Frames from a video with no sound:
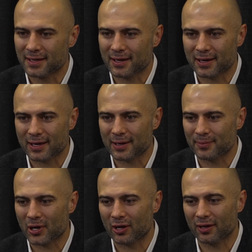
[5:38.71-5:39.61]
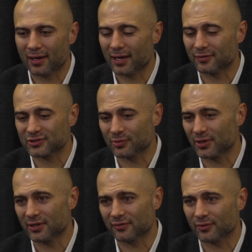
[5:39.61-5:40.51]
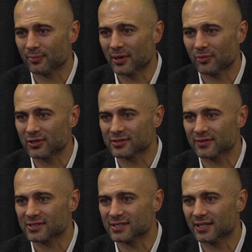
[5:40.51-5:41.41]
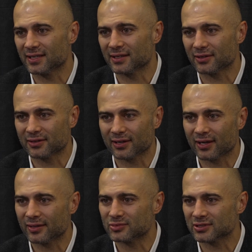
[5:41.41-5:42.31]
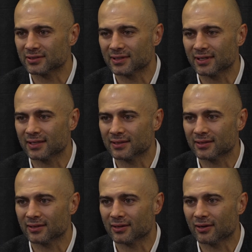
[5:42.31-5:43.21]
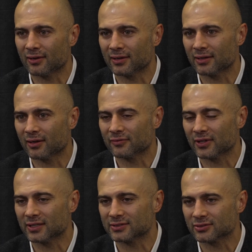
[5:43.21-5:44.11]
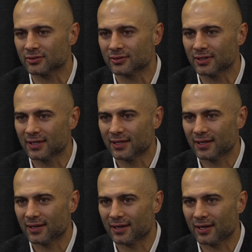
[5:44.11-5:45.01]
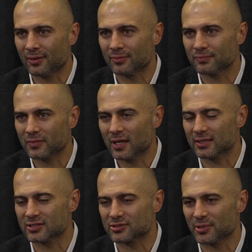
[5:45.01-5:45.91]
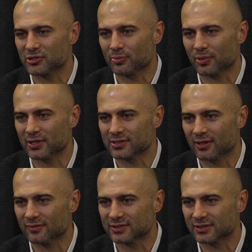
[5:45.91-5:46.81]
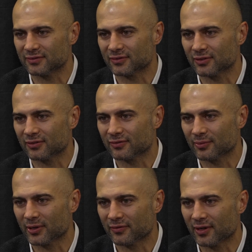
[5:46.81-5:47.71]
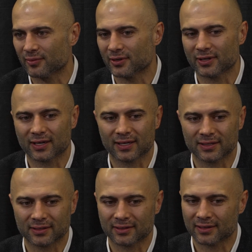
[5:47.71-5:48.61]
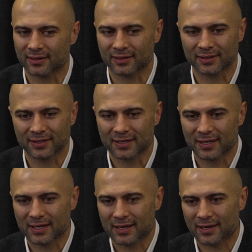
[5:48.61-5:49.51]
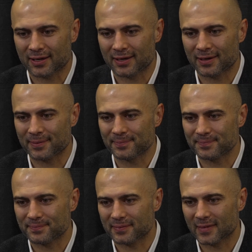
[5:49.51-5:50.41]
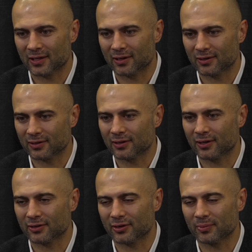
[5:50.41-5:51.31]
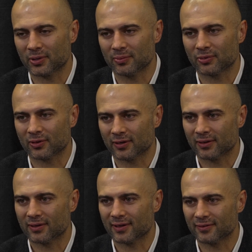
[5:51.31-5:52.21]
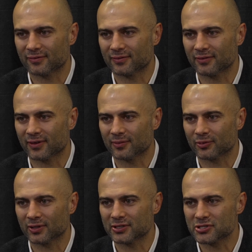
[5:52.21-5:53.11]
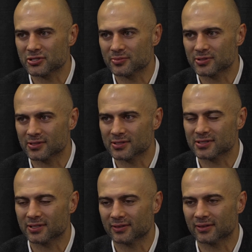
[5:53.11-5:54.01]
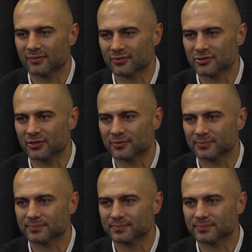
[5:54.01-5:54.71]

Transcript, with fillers: um, I, I, have so many different memories of the city and good times, and and uh, on and off the ice. So um, yeah, it's a special place, obviously, for for my family and I, and uh, um, a lot of a lot of great people. I, I've developed relationships in this city for sure.